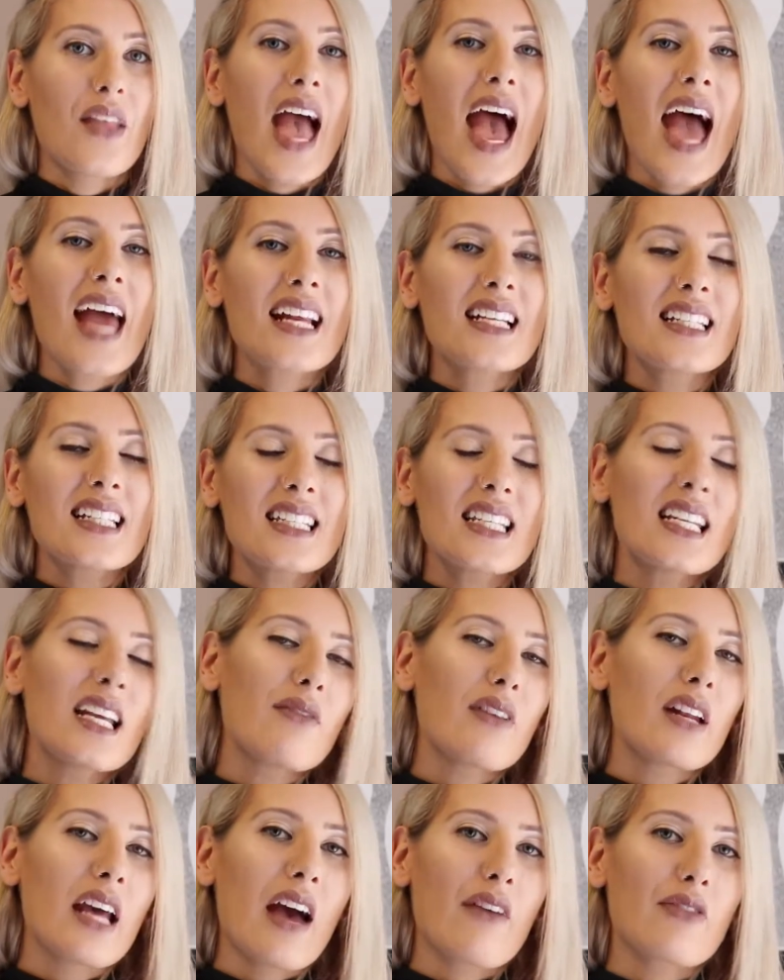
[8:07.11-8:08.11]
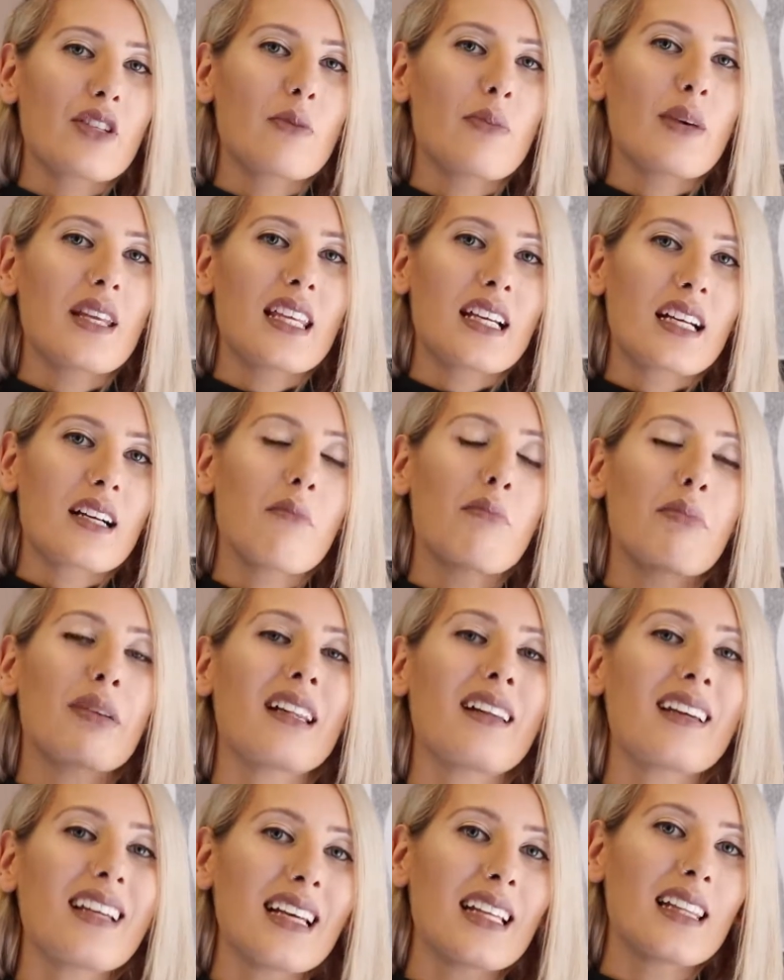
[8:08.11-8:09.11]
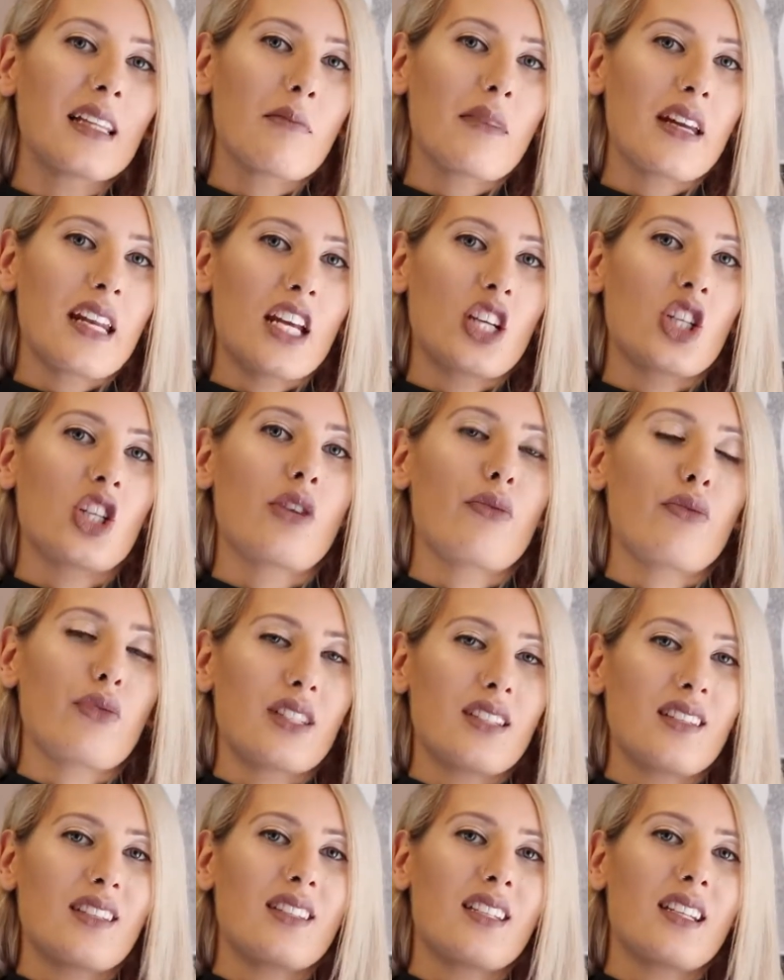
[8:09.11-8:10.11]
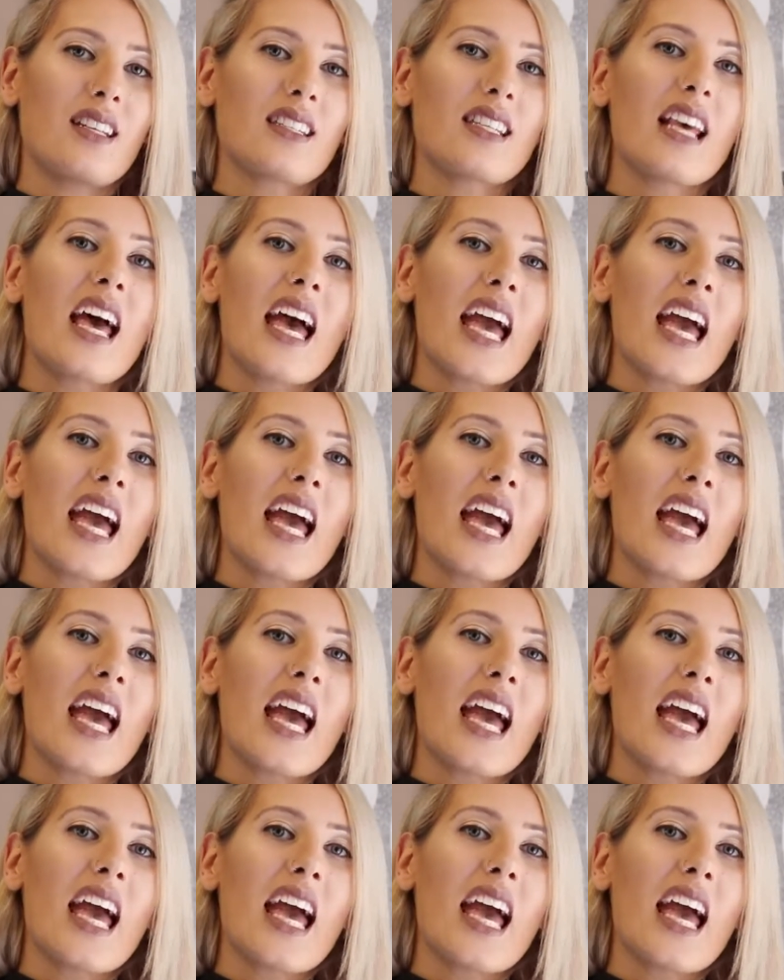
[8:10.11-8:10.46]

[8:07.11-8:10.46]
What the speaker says: And it doesn't even have to be the complete elimination of resistance.